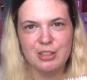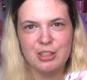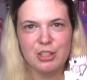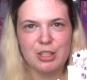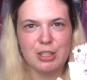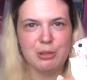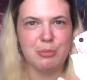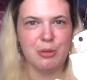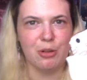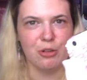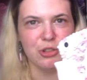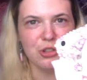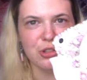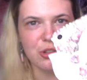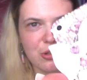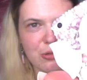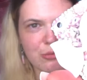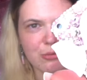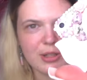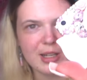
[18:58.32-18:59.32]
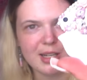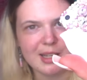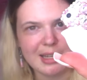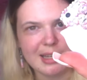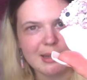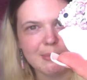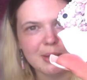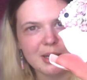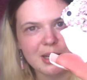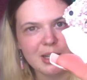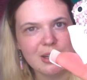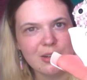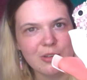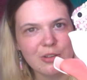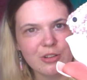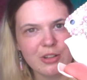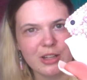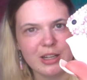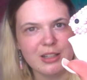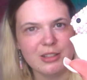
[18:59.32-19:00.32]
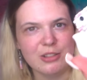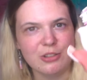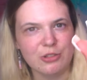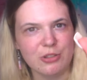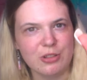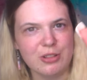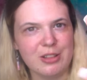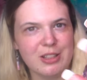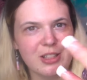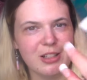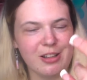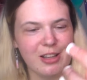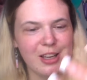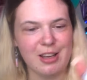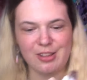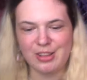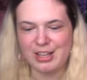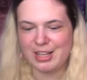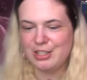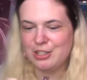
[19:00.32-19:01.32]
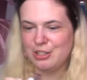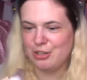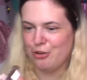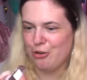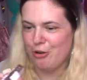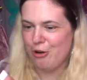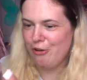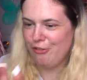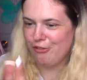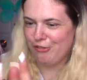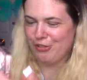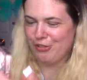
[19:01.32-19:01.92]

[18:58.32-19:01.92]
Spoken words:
let's be honest, she doesn't really need many. Look at that, like that's enough.